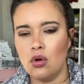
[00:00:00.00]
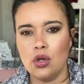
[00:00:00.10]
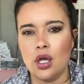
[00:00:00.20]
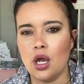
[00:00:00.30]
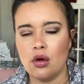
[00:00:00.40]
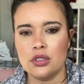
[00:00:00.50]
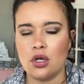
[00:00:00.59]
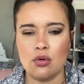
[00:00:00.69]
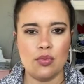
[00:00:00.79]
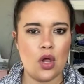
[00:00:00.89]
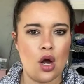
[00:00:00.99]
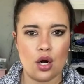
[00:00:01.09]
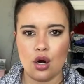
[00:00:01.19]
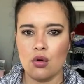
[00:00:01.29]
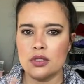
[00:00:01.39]
you know, a certain
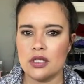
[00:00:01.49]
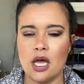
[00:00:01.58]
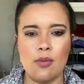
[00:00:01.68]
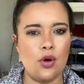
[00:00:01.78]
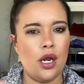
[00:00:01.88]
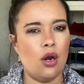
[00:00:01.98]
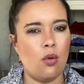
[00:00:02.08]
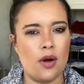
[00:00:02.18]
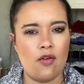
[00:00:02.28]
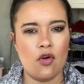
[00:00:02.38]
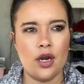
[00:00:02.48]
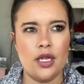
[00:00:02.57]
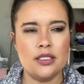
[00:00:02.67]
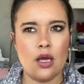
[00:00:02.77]
blogger or celebrity or whatever it is.